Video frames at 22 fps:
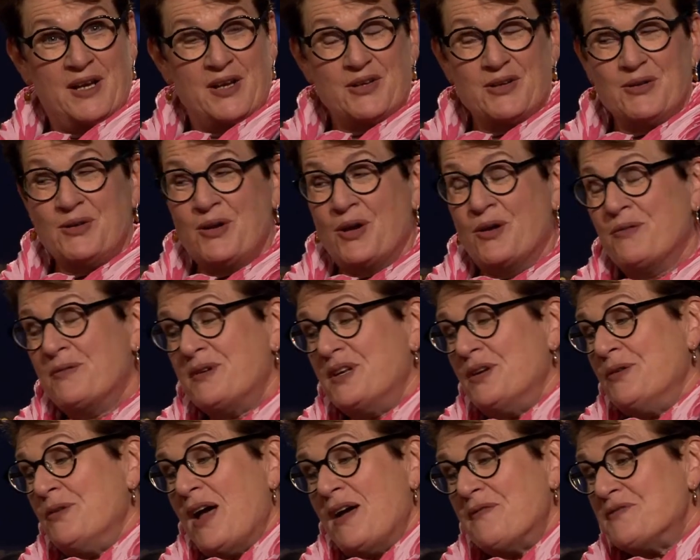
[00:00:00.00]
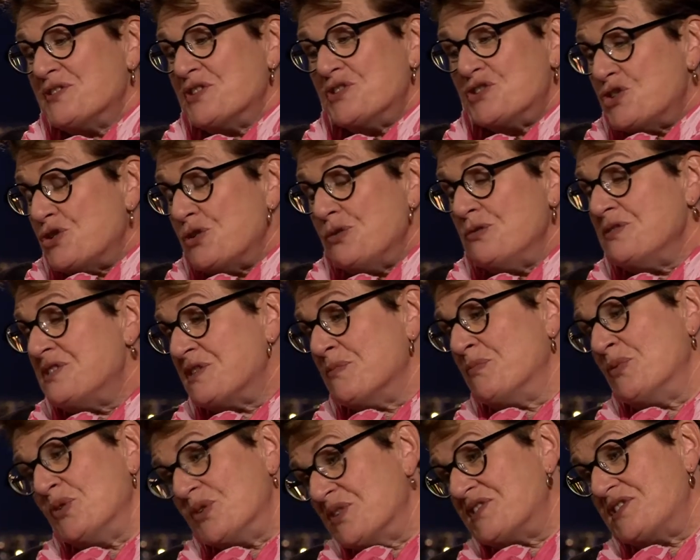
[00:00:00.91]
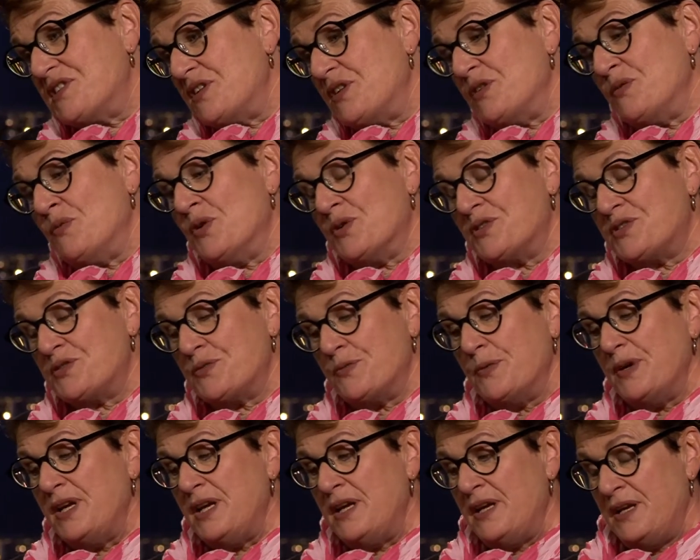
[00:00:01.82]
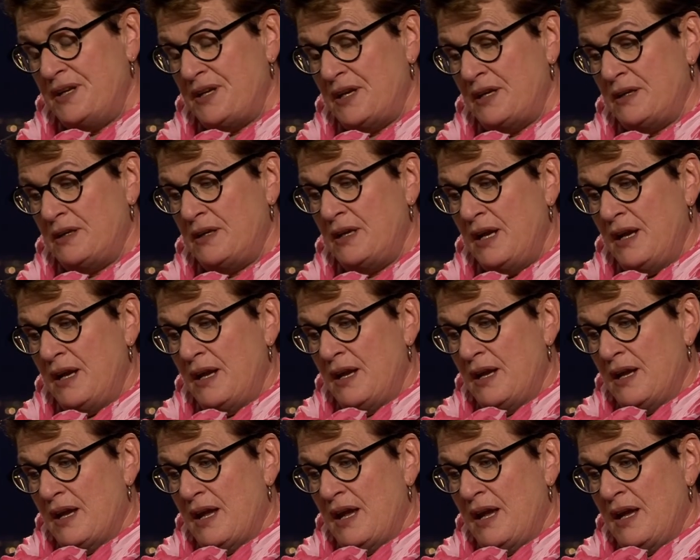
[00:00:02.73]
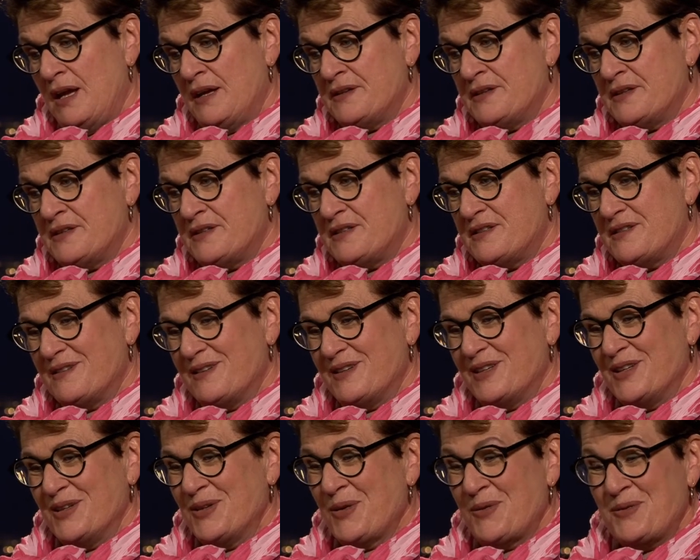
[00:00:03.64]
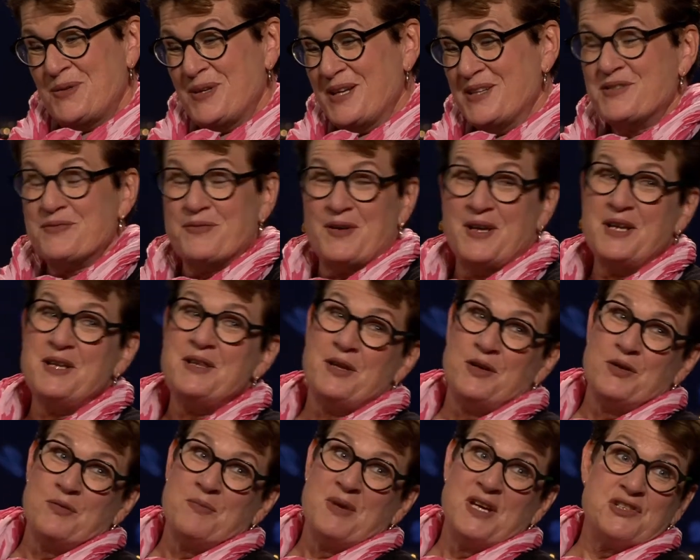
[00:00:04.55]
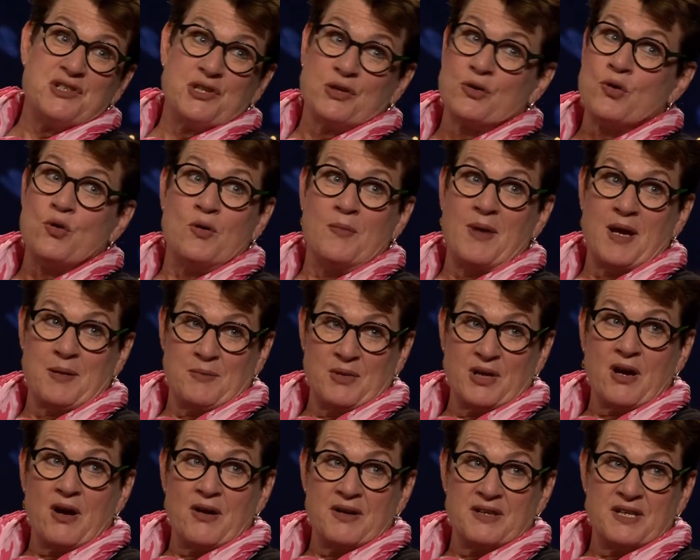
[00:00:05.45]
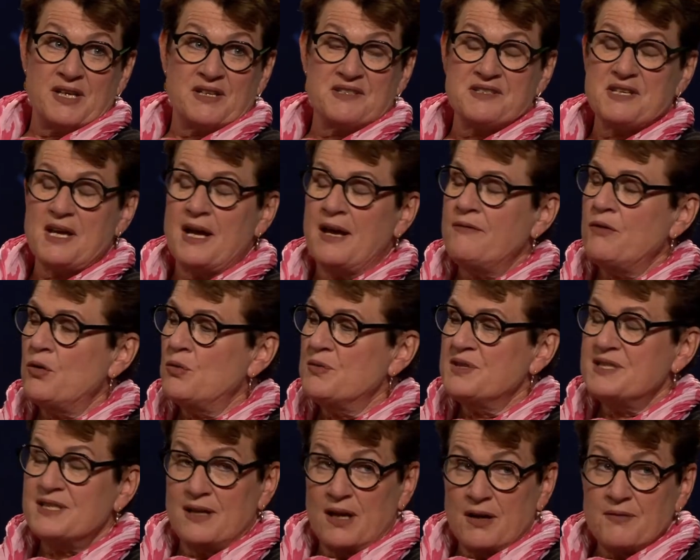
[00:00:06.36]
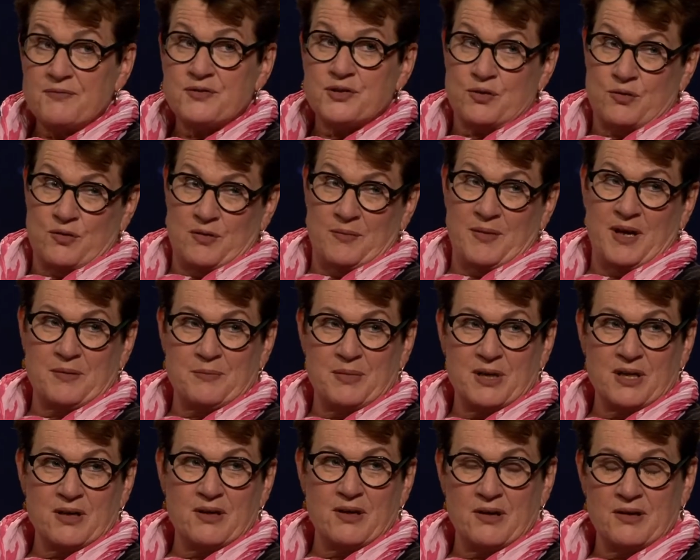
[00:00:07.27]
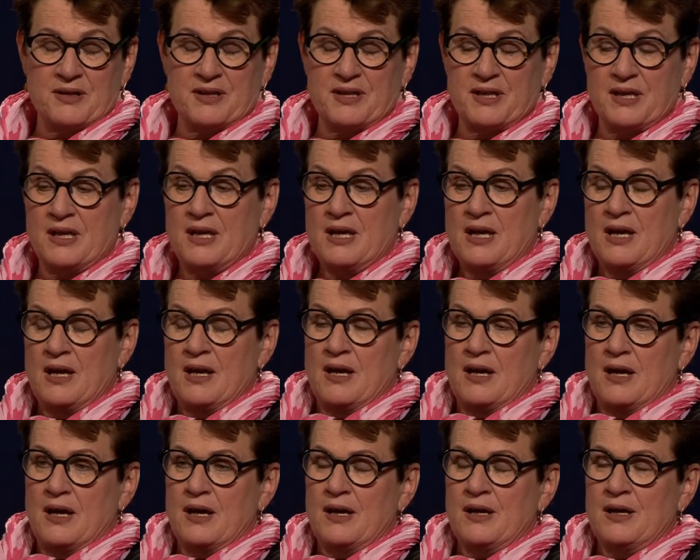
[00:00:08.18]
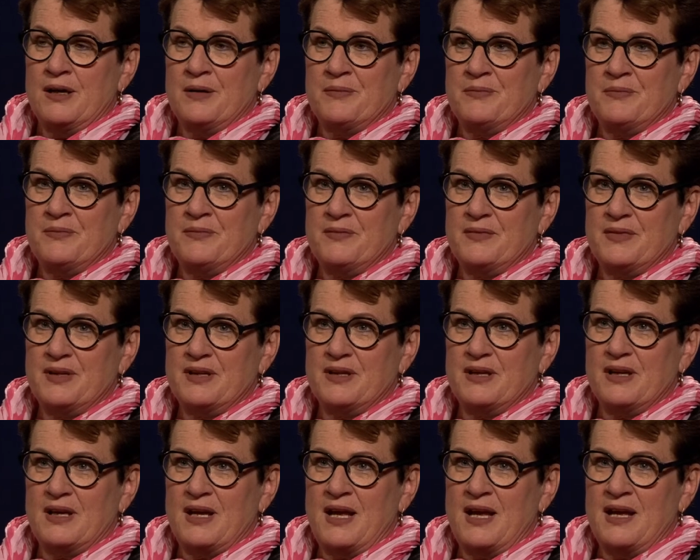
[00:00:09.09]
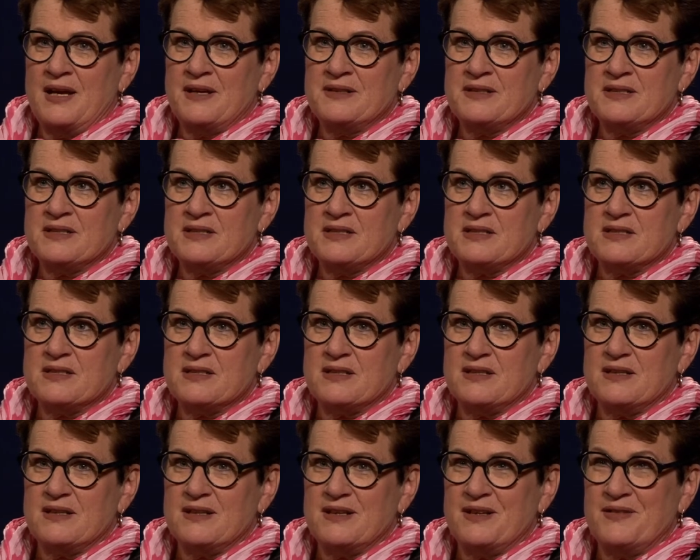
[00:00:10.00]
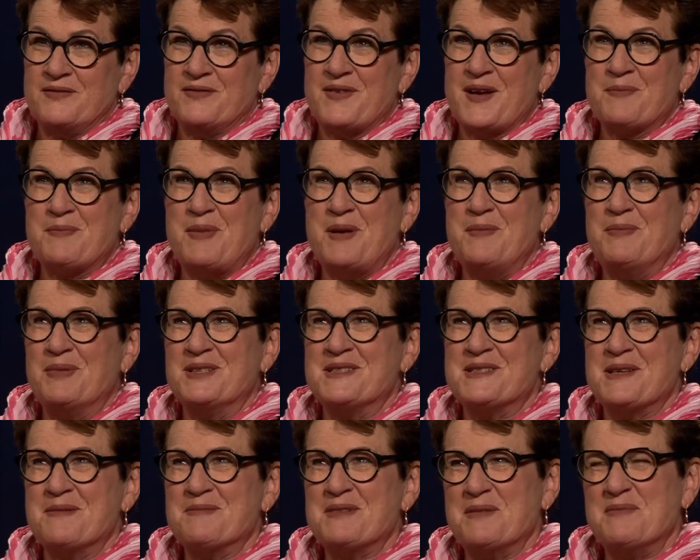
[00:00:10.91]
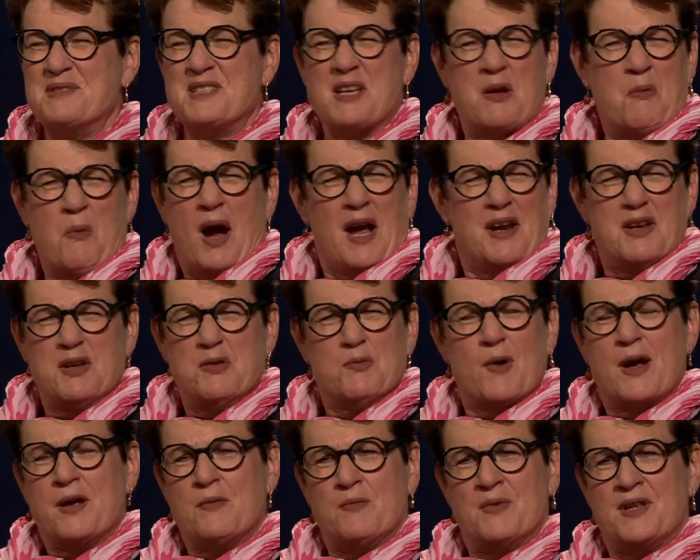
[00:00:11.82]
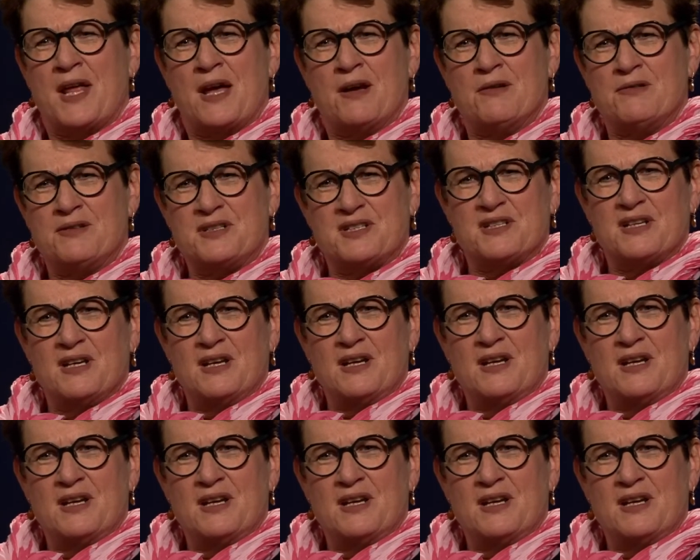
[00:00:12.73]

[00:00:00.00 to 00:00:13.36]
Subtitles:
You know, you have to choose the books that you want to read. And you know, it's funny that you mentioned Cormac McCarthy, because I've always loved Cormac McCarthy. And in fact, people sometimes say, why do you write without